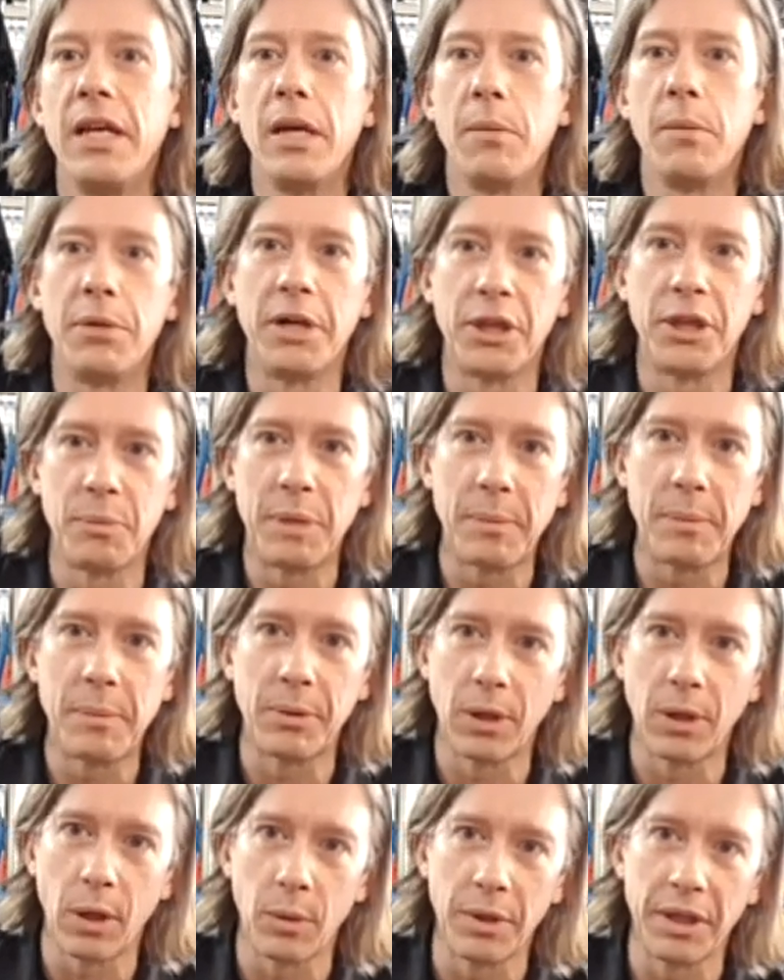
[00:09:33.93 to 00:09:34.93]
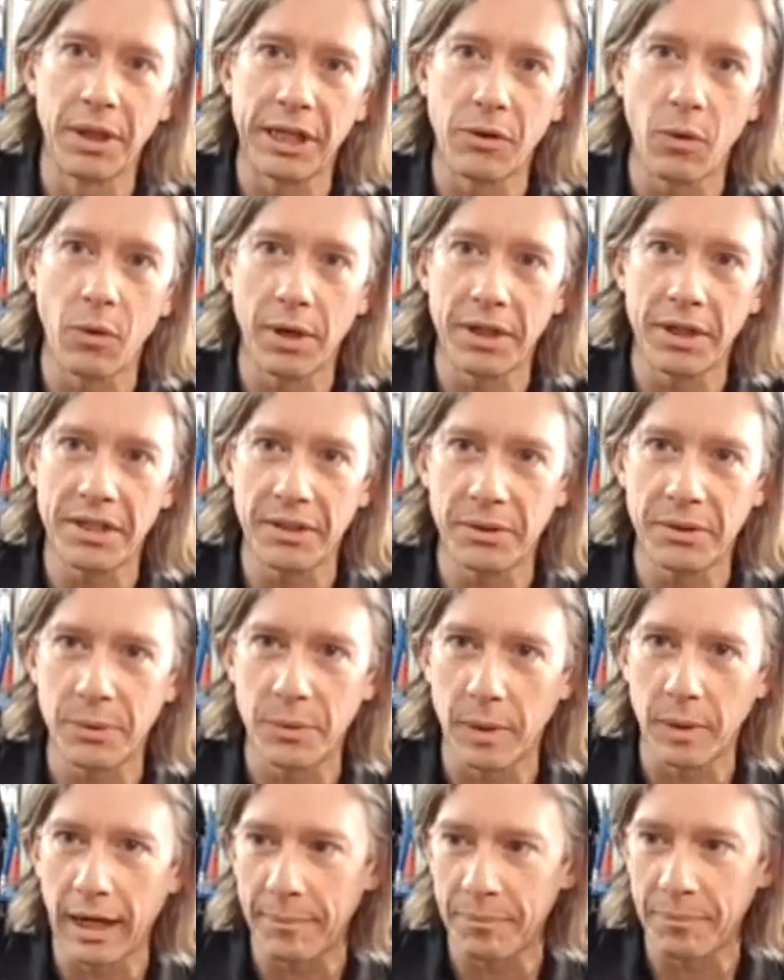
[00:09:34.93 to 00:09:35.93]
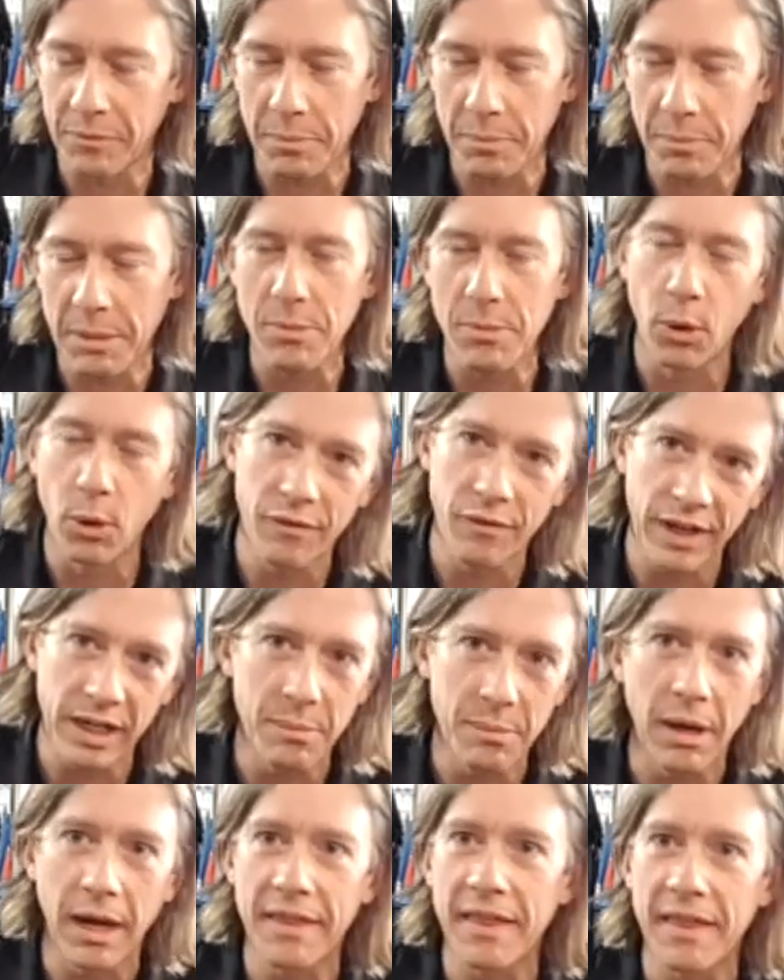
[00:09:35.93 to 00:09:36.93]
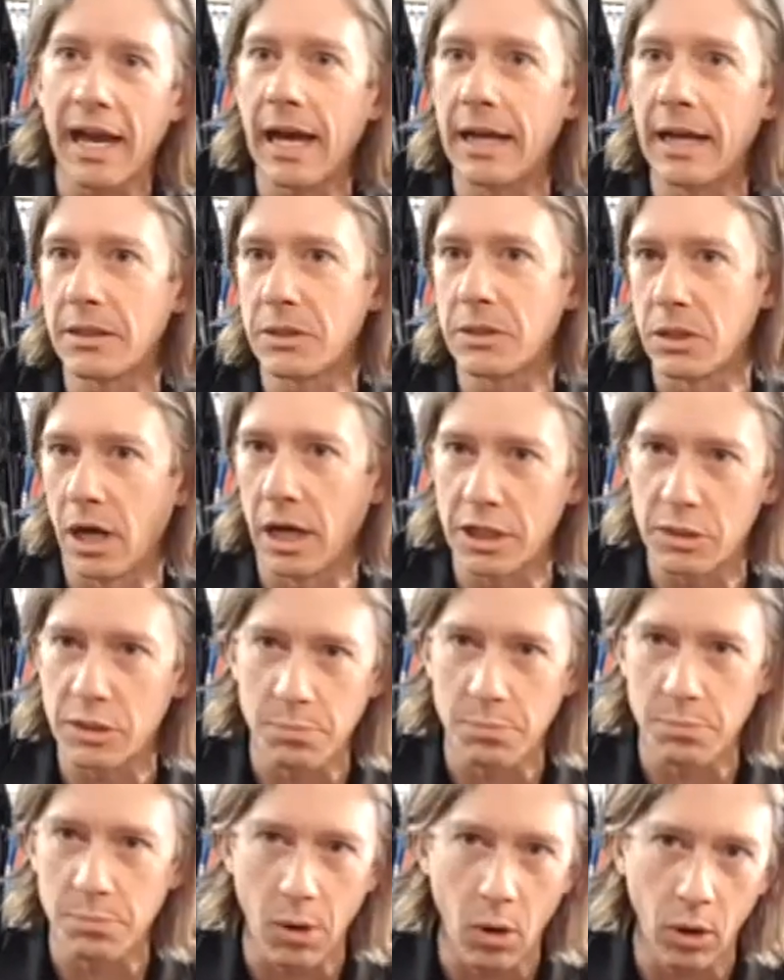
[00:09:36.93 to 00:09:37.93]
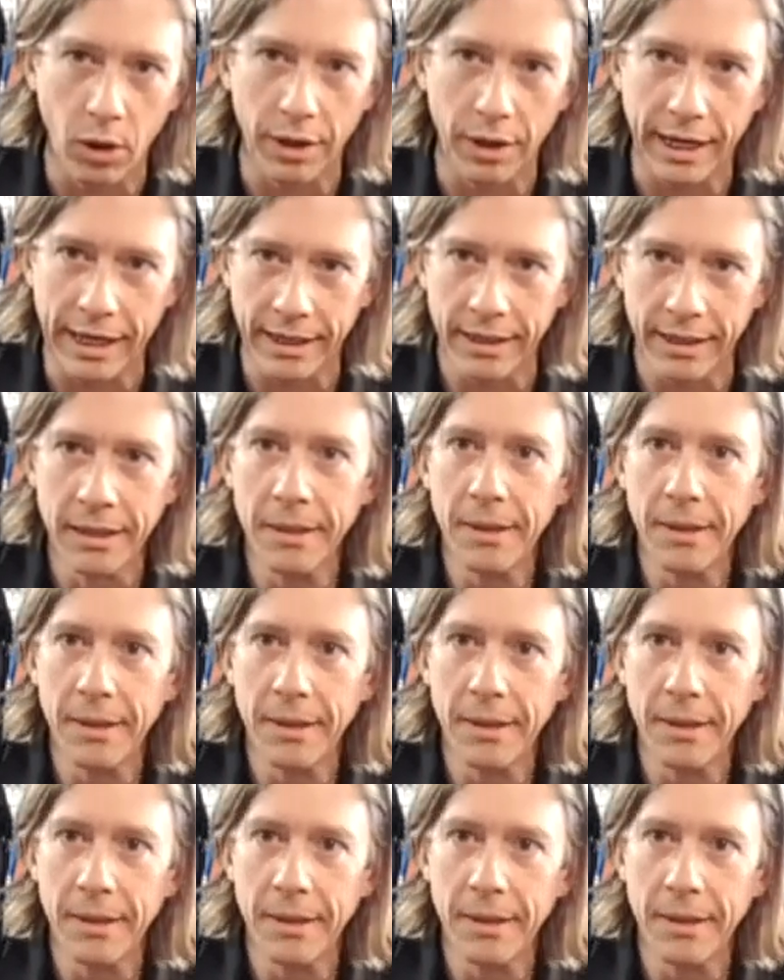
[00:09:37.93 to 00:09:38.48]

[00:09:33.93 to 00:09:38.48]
but other people are really going to be motivated by that. It's not as boring.